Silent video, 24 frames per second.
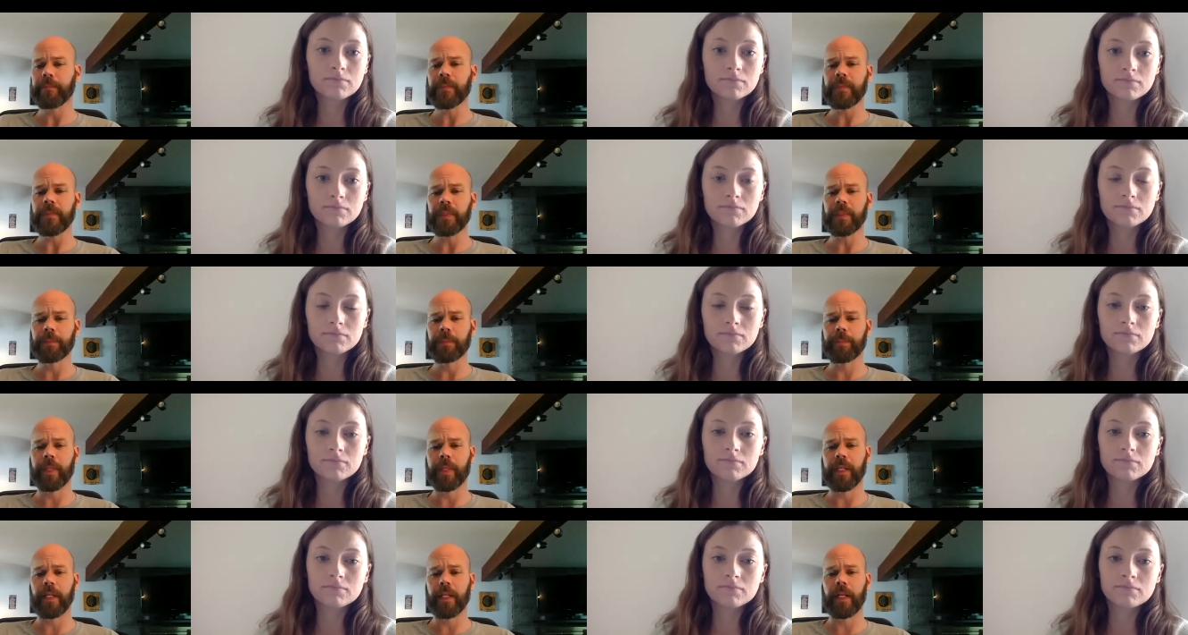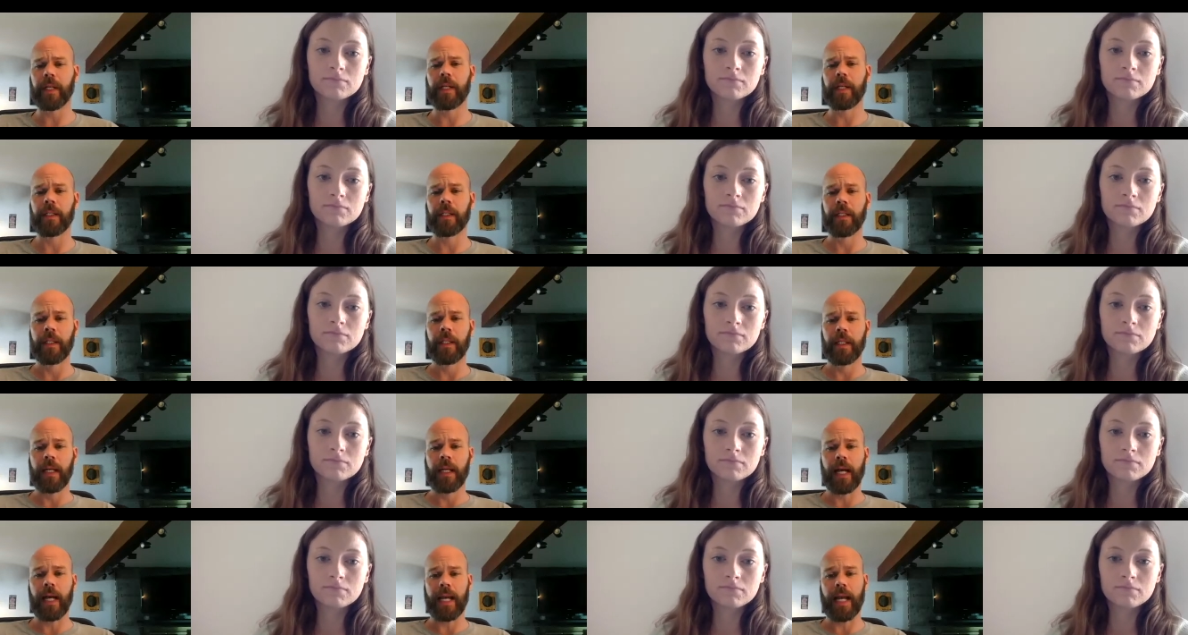Speaker 1: but uh,
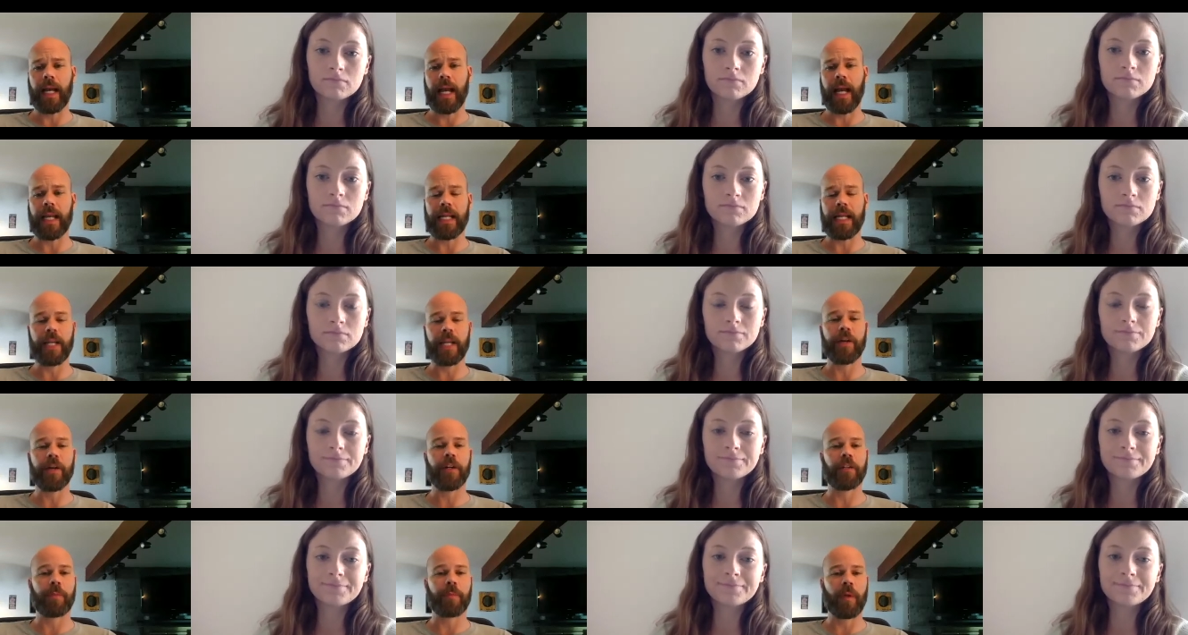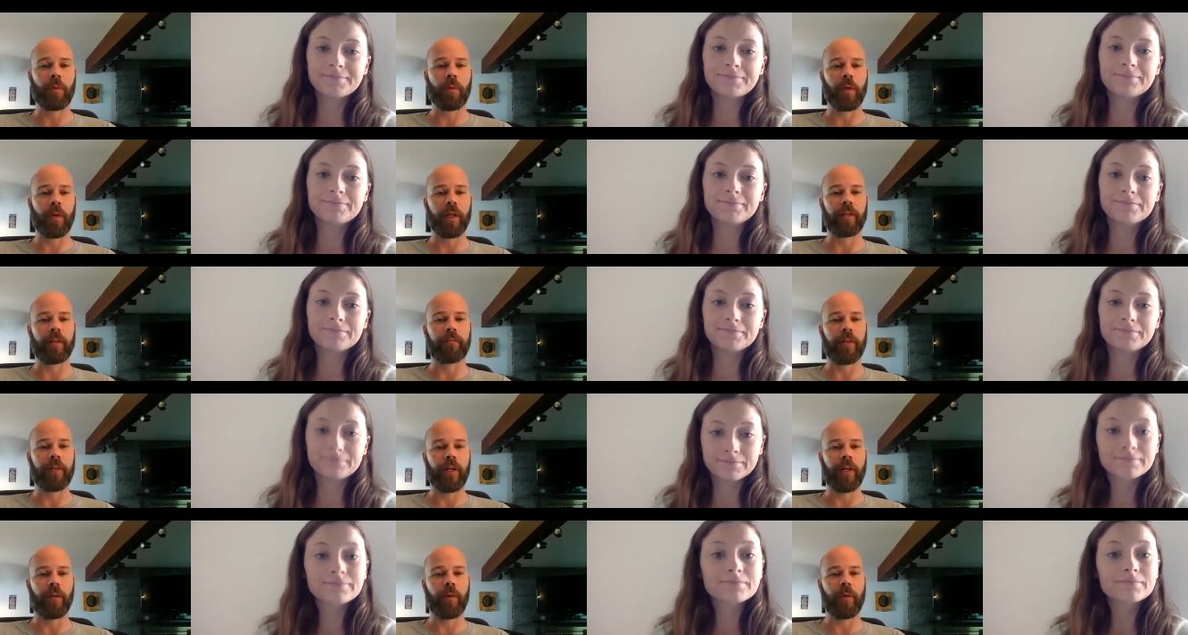I, I, hear it's been working
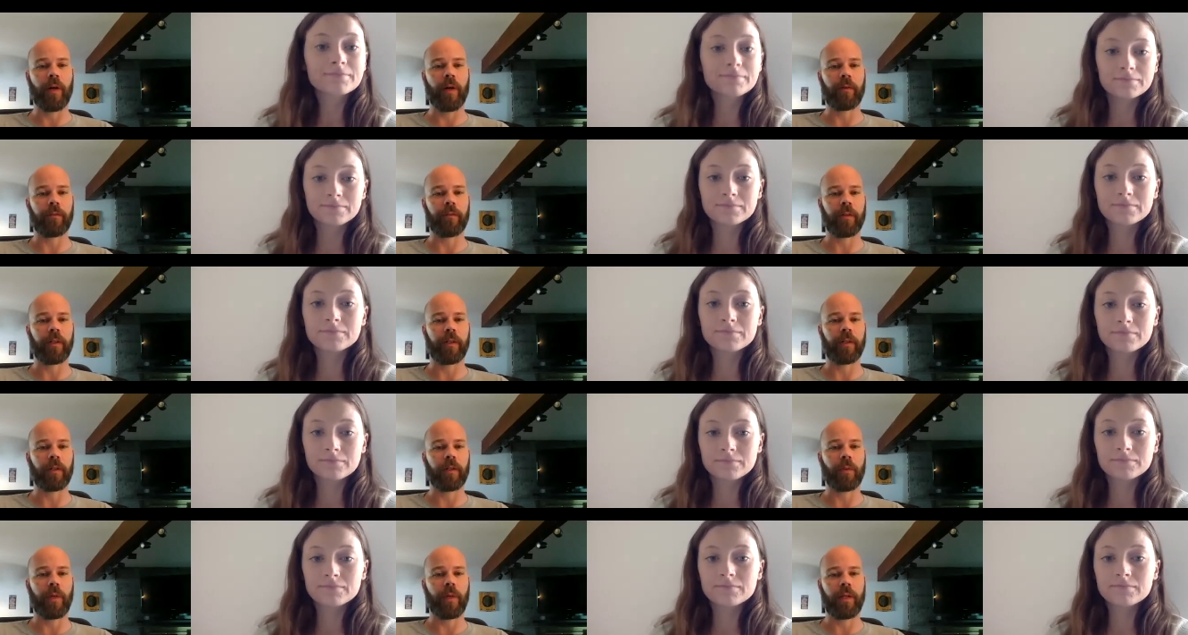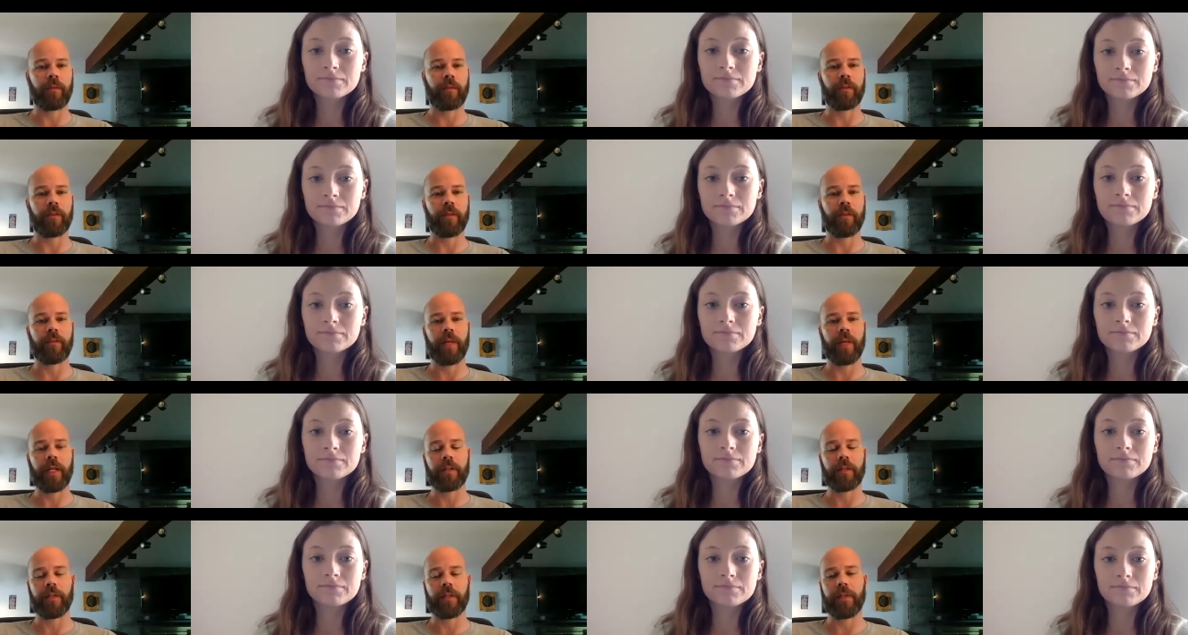very well for quite a few
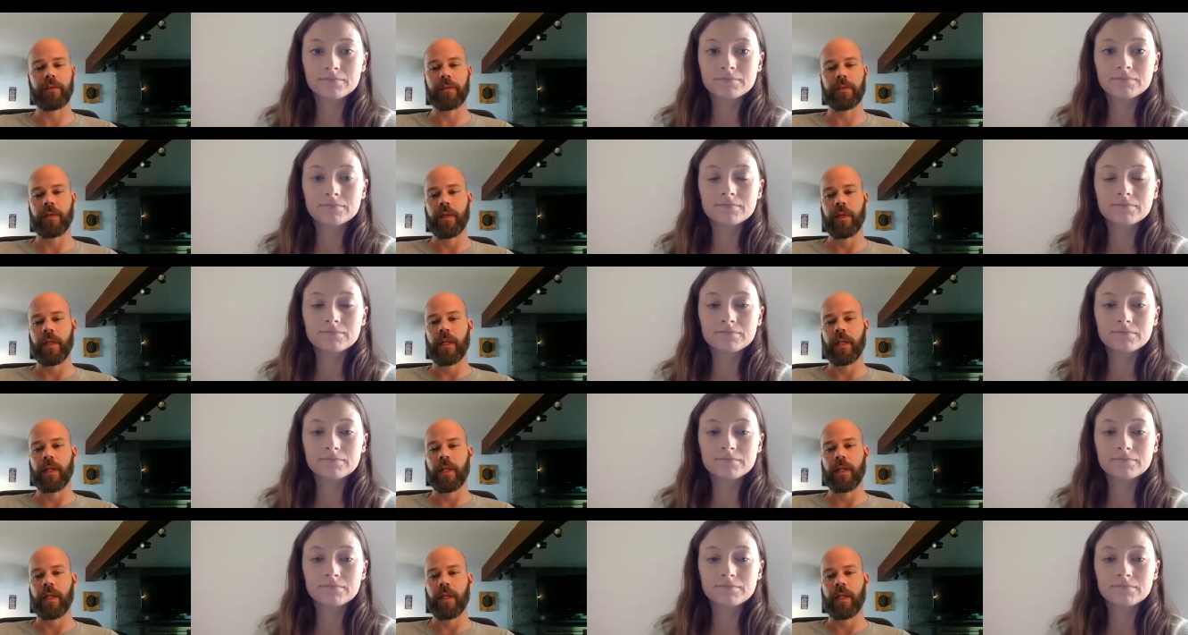veterans